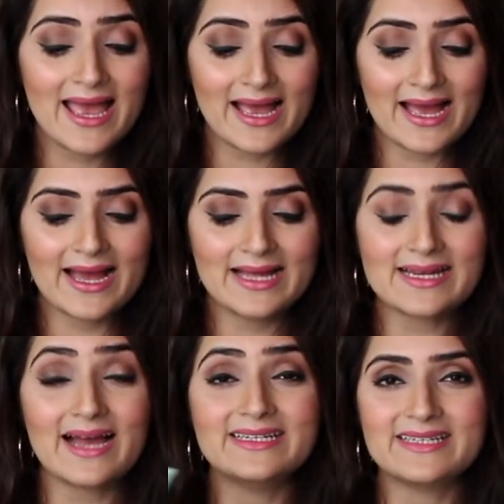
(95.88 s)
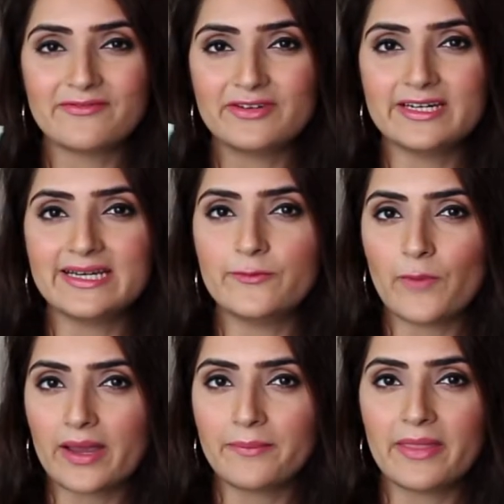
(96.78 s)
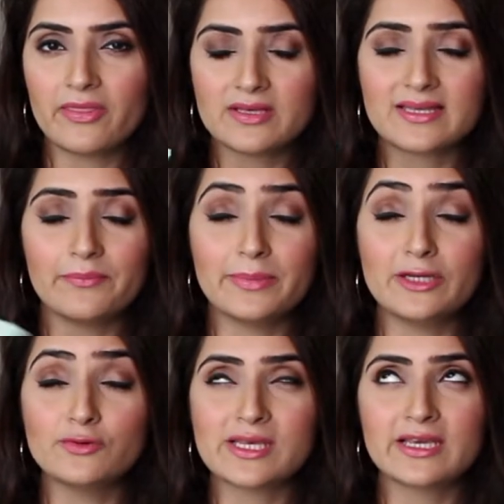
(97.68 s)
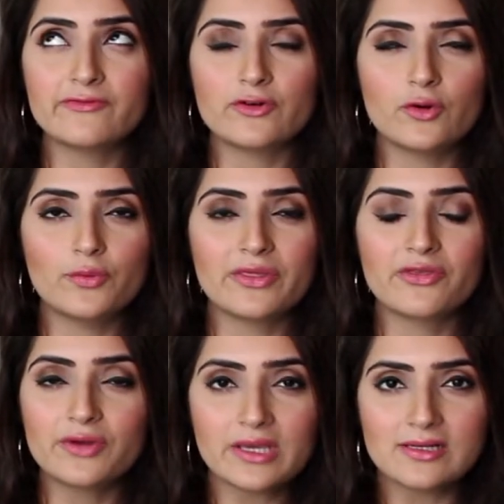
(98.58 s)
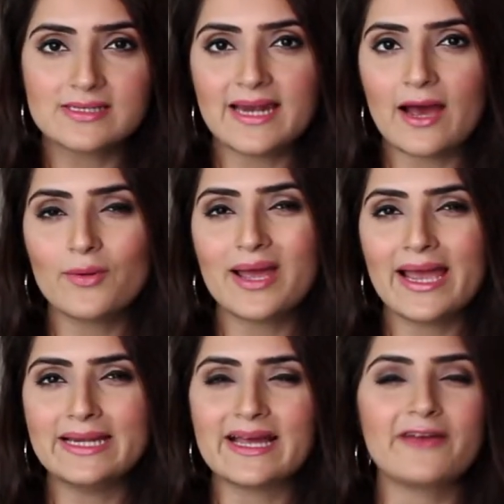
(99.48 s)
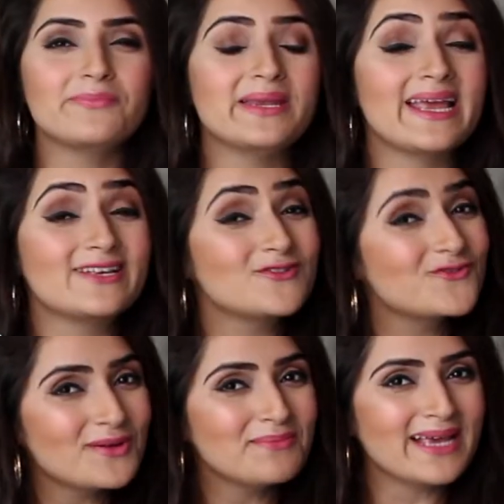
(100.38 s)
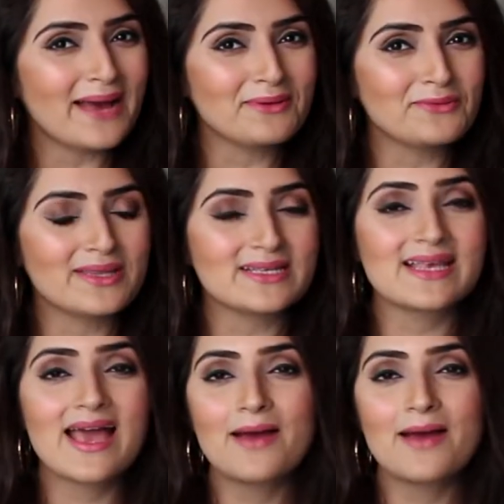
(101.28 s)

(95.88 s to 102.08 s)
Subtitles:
And I definitely recommend this. I've been using it for over 3 years now and I've been extremely happy with this.